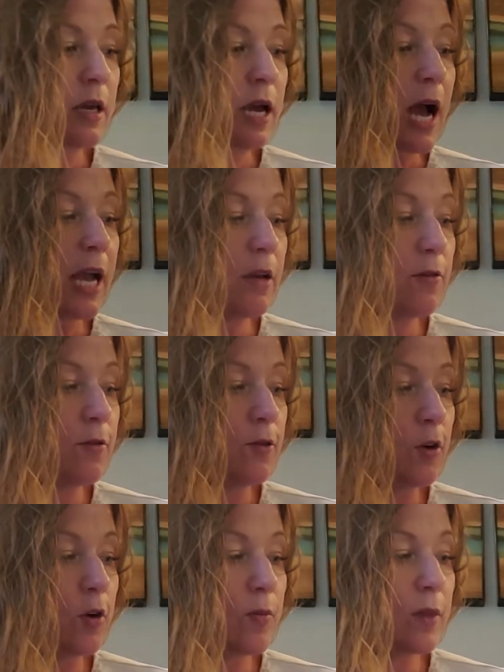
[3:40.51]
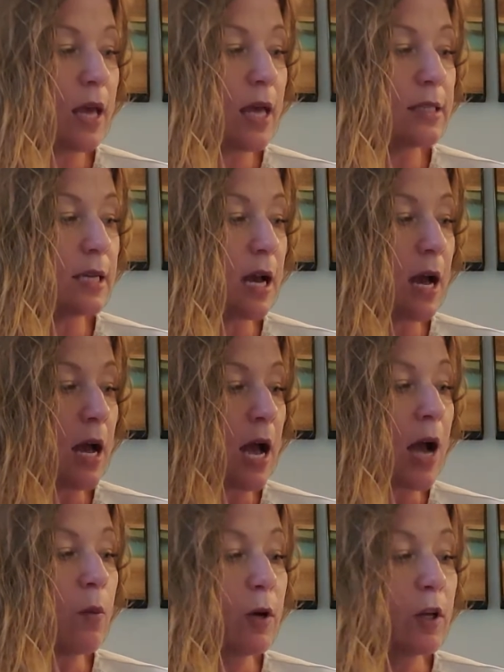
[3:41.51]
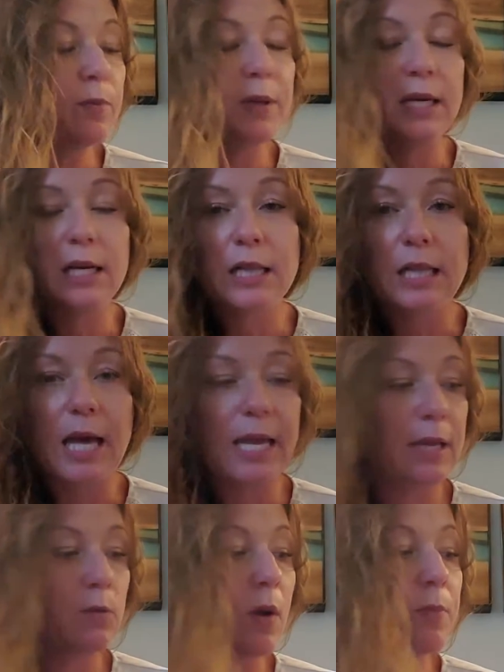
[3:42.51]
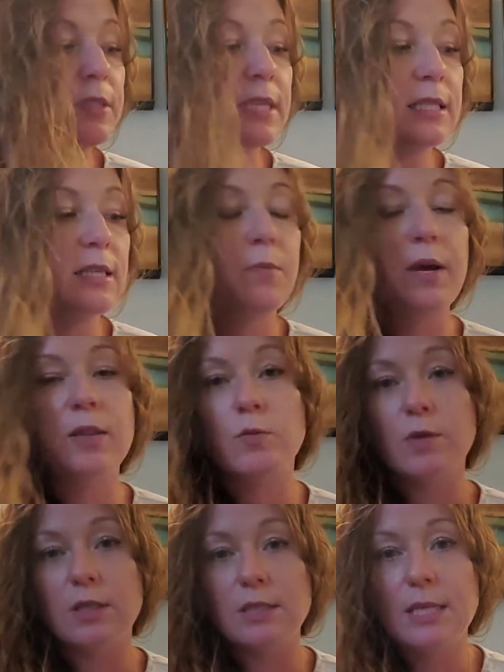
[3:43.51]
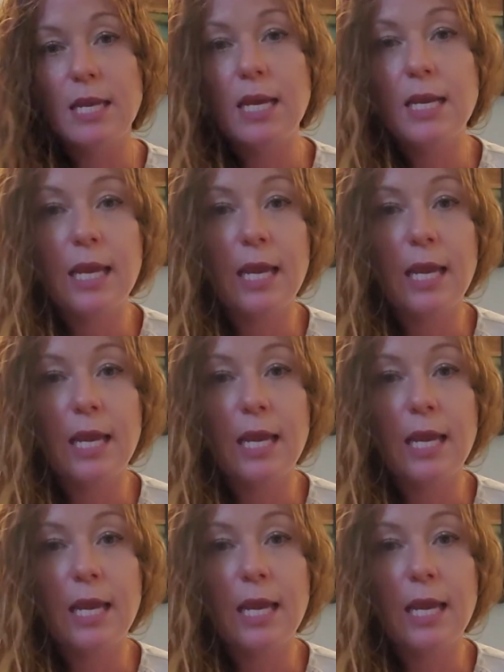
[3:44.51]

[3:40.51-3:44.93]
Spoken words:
I confirm that I will be a client represented by the real estate